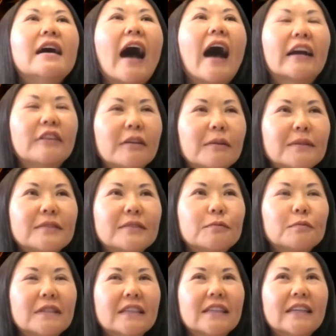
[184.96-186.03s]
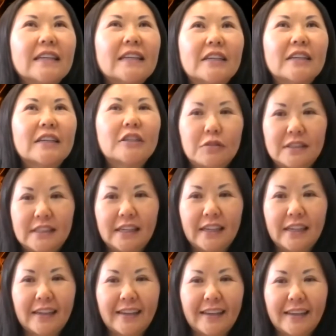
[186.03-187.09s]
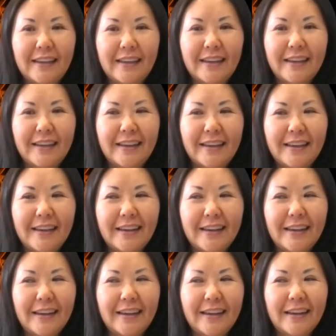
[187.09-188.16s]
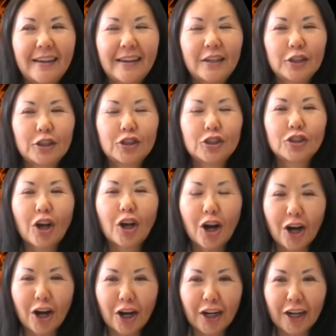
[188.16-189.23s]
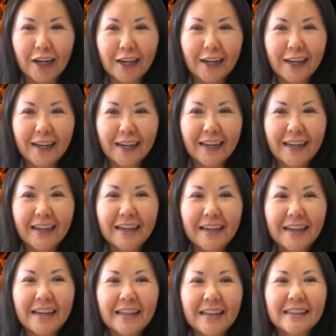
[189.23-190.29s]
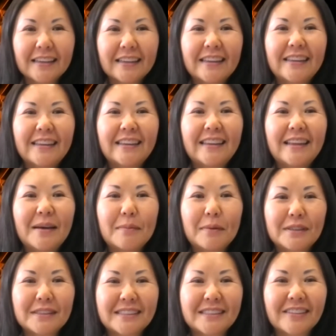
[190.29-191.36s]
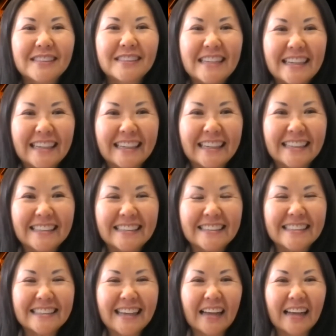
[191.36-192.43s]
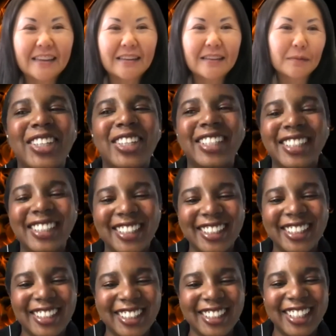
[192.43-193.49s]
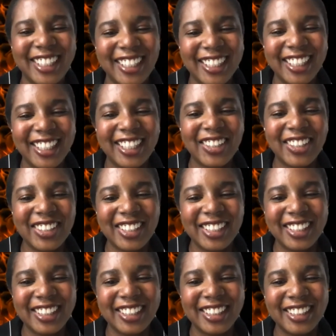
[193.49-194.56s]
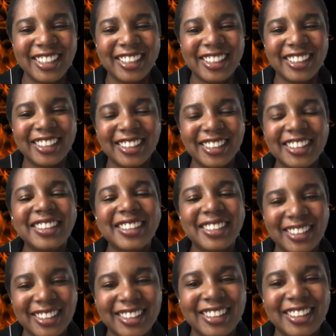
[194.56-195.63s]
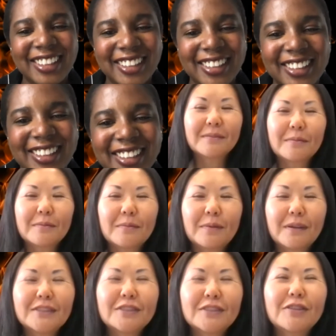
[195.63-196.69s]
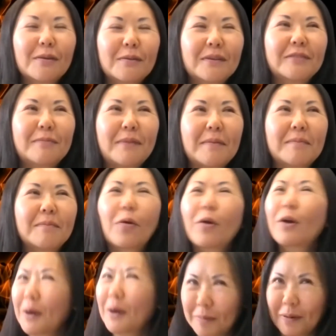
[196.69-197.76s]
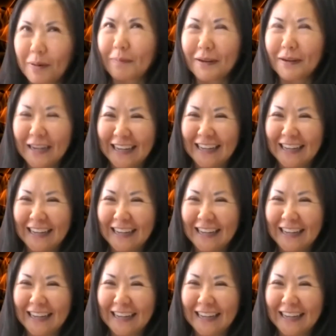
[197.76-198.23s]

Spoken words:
I thought it was a really interesting song that Marcel sings at what is basically the memorial. I was just like, what song would have been more appropriate?